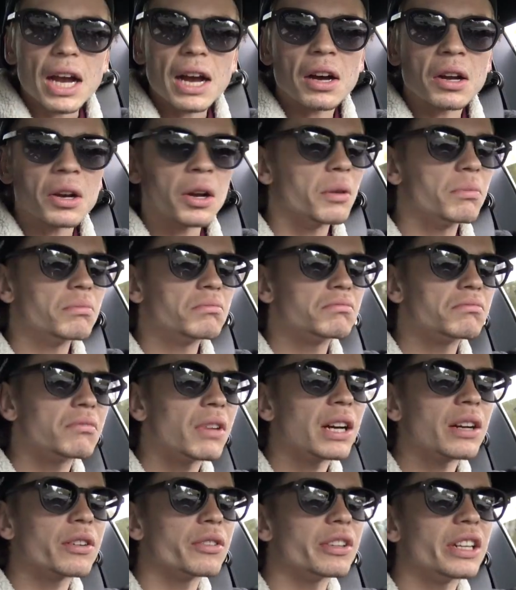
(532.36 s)

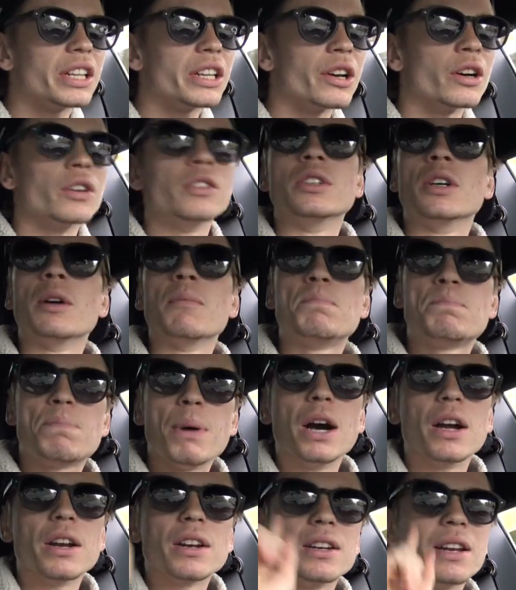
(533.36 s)
I don't really know.
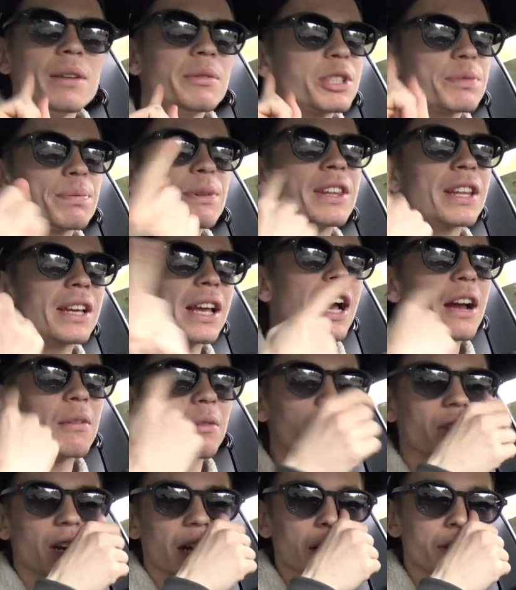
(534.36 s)
But let me spin the
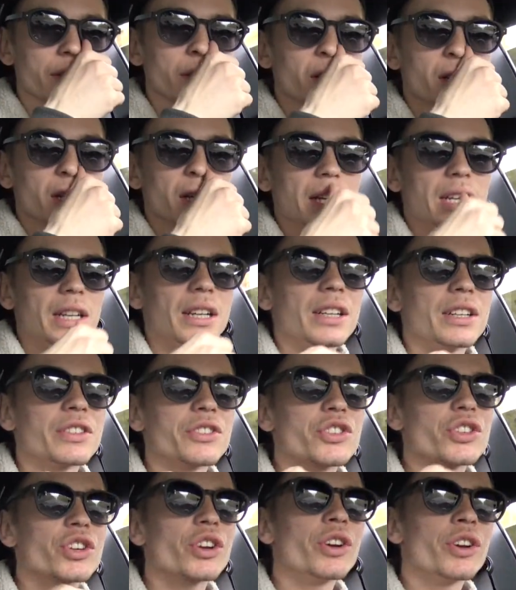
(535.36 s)
camera around
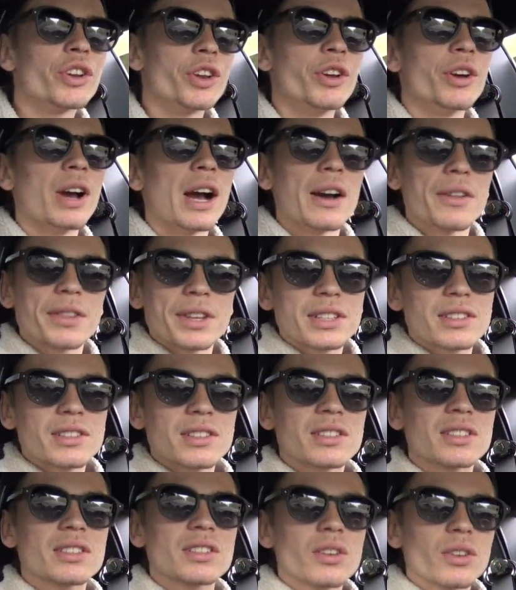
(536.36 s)
and show you how this
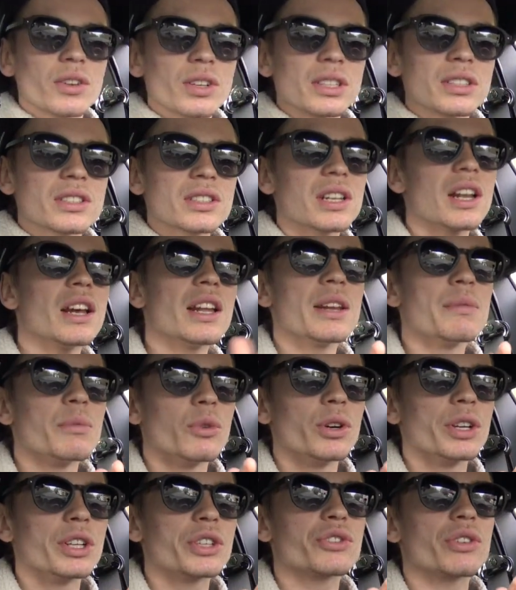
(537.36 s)
has gotten slightly
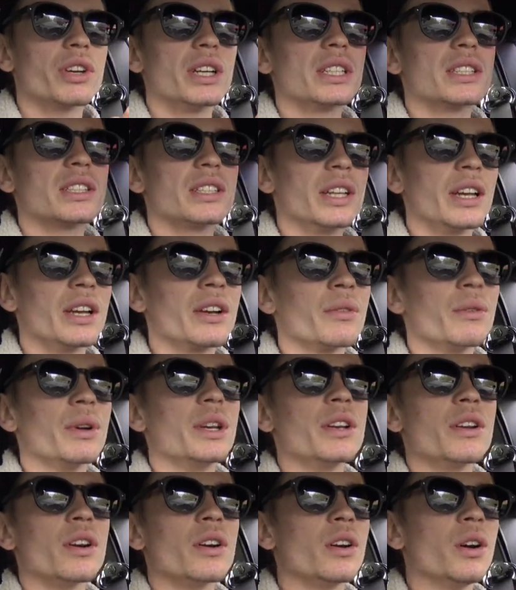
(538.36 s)
more interesting.
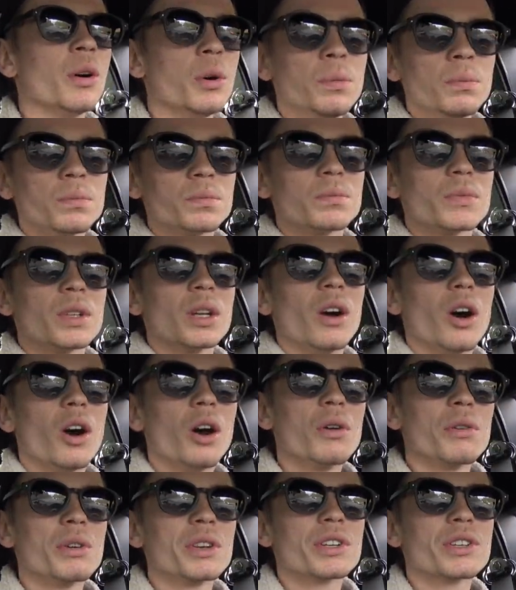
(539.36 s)

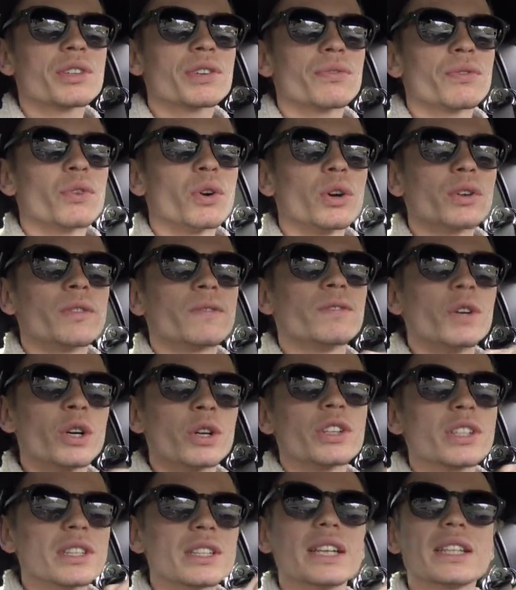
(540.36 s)
Orange Ford
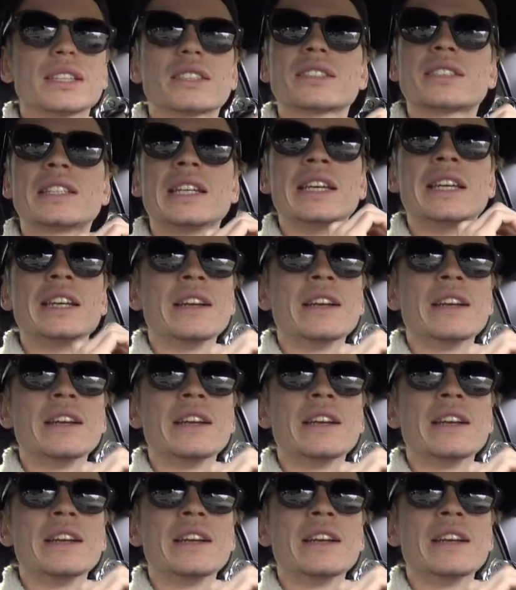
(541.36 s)
Focus ST.